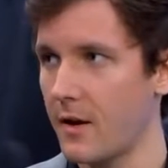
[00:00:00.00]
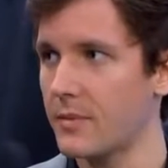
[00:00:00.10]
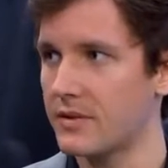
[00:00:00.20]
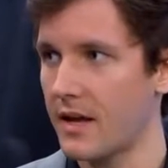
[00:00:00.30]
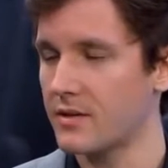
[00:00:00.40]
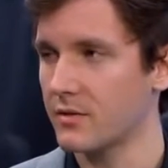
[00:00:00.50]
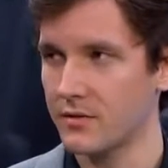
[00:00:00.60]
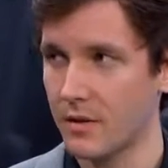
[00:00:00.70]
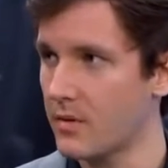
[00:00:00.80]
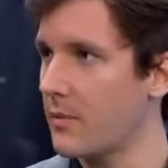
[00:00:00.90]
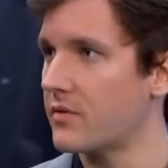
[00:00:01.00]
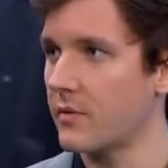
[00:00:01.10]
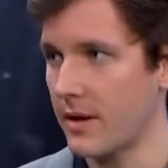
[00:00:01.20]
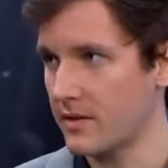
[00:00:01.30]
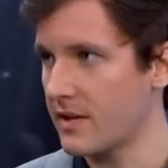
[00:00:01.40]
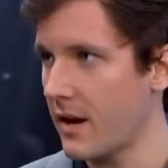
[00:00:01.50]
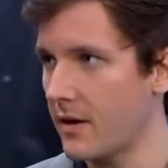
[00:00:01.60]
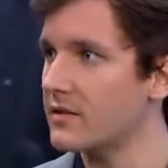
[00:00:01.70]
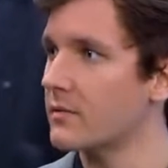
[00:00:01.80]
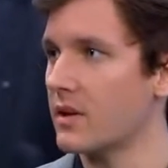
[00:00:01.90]
potential. Sometimes Flares
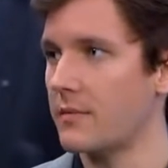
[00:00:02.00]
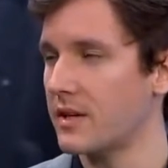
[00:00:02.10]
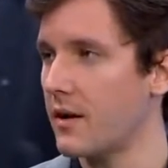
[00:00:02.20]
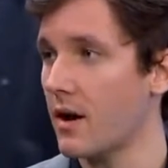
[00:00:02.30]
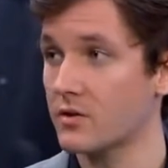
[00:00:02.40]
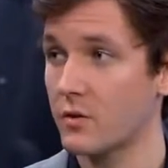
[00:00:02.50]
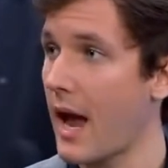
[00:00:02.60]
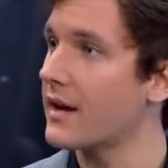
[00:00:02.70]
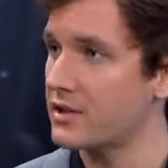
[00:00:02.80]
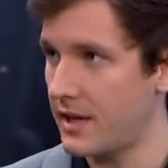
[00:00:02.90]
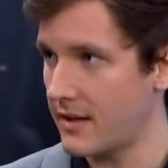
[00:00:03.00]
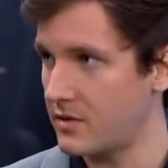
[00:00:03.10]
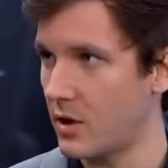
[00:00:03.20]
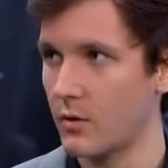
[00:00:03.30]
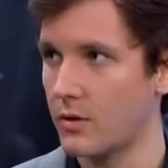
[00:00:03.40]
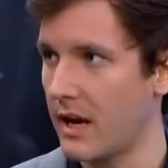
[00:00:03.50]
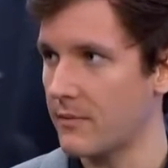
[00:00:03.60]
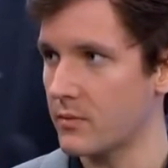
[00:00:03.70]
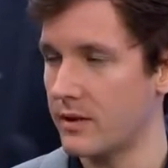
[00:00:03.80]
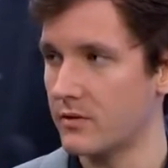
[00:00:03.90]
carry, sometimes Inox. Trashy has jungle
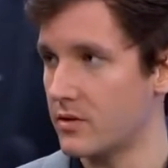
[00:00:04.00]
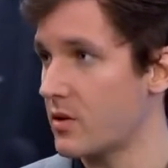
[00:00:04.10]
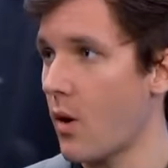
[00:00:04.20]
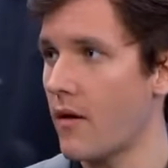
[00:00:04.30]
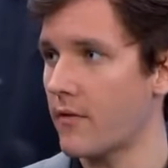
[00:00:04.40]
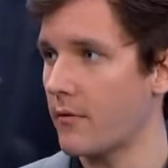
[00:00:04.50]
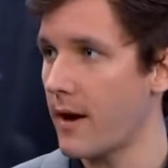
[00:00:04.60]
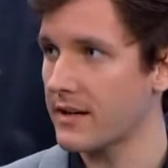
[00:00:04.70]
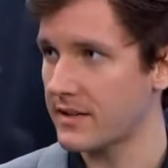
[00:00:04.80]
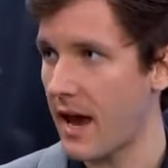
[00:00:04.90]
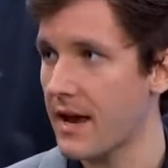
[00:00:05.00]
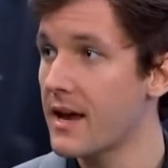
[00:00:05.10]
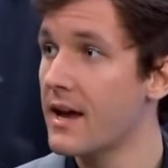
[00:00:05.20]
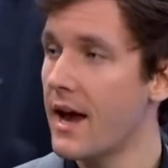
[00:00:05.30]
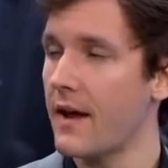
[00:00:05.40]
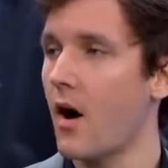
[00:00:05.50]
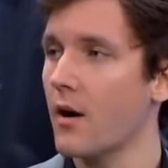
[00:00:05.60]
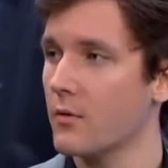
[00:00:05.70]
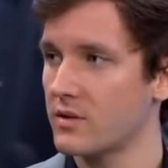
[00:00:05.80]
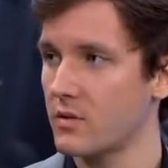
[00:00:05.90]
games where he'll just go off on Rek'Sai. And
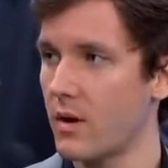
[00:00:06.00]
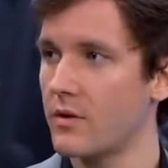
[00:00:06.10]
Otter was the one